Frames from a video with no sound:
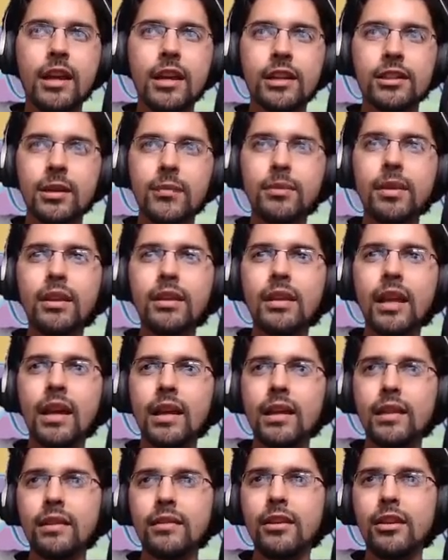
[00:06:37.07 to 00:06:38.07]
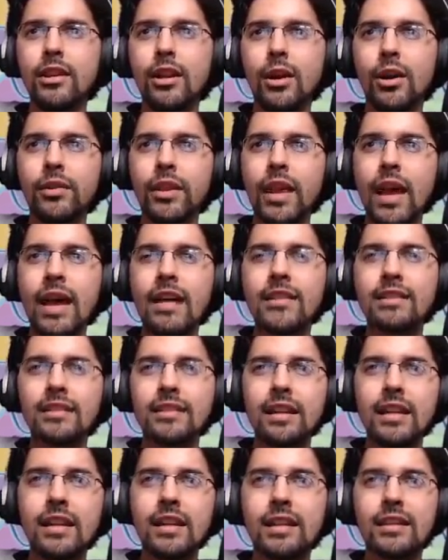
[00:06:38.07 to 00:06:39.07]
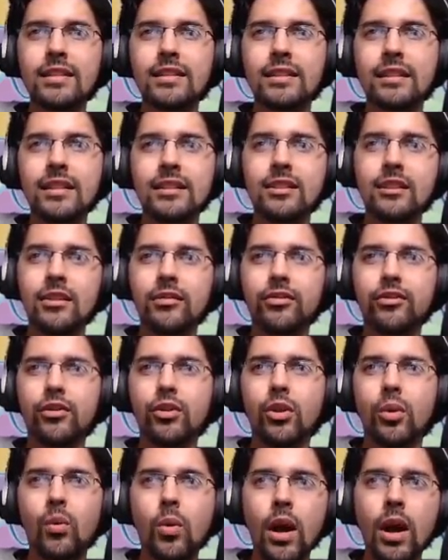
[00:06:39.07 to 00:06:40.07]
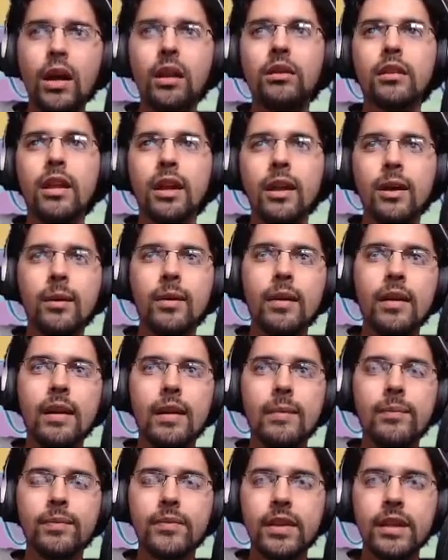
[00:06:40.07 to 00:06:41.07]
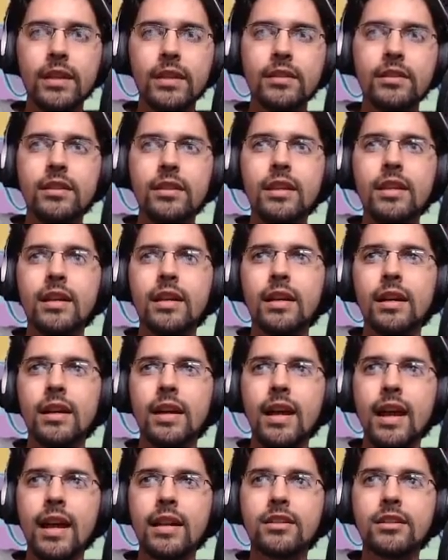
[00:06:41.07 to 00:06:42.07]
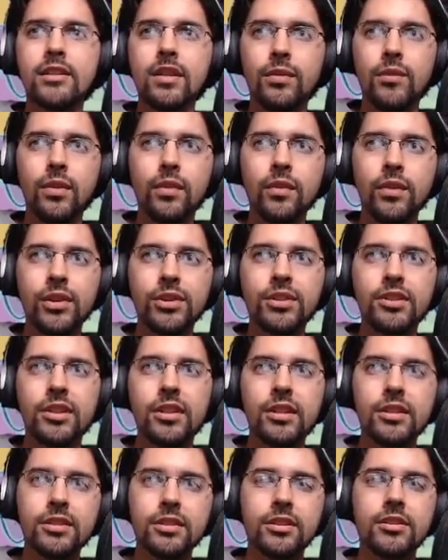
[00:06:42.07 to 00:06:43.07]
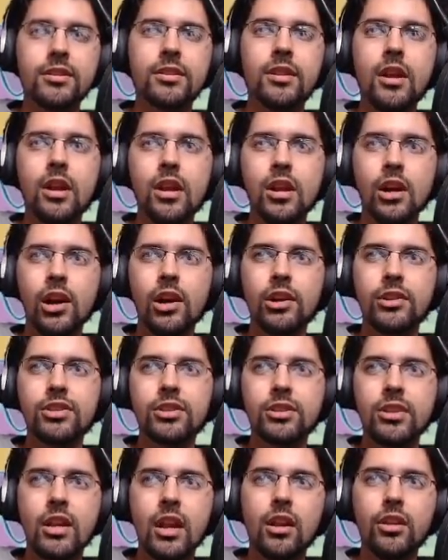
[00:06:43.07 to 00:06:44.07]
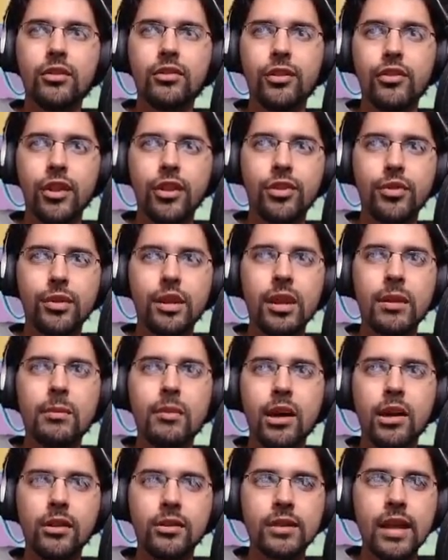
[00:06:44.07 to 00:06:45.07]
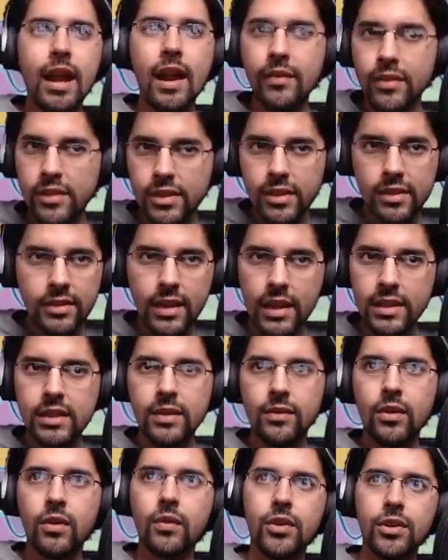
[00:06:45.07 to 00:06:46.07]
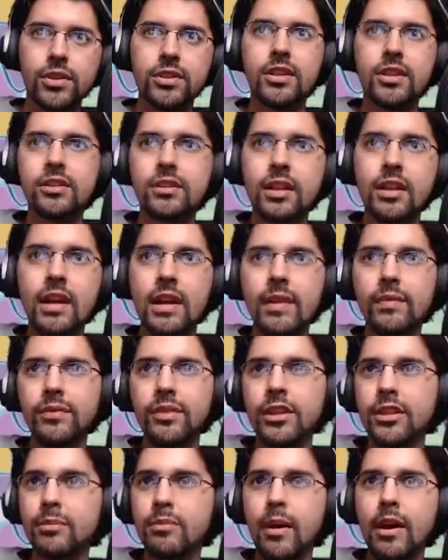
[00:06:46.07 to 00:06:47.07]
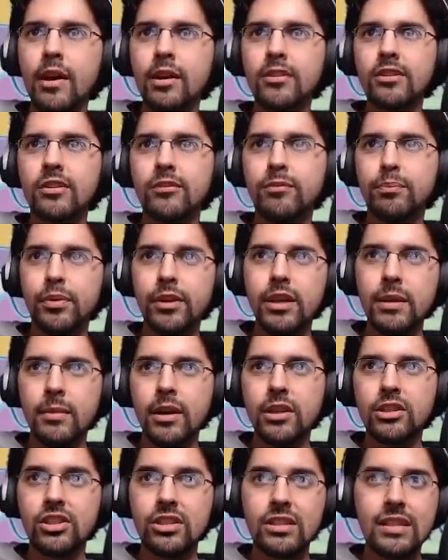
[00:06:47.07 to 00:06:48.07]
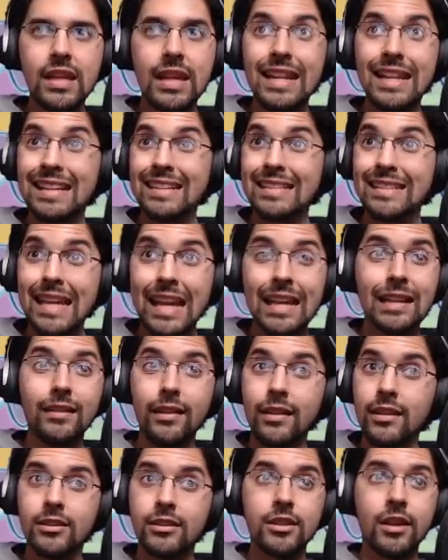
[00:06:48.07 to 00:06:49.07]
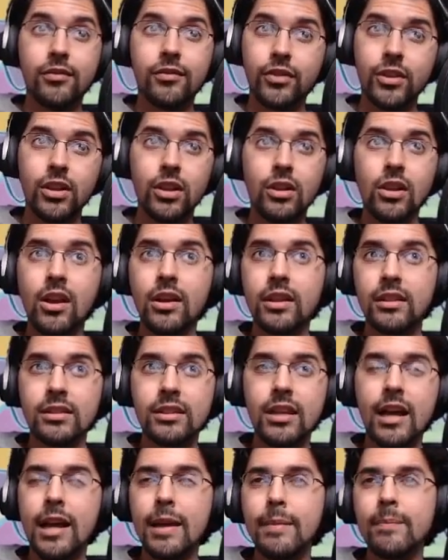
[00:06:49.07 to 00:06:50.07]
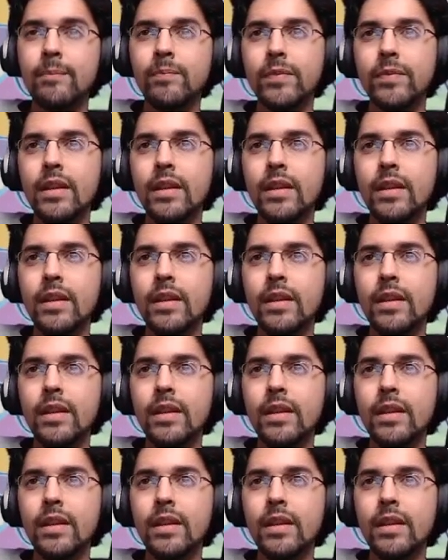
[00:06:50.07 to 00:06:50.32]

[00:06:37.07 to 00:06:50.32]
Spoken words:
Something that, you know, that has stayed consistent for a while now is the Estival versus art style for the 3D models. Ever since Estival versus, these models have pretty much stayed exactly the same for the longest time.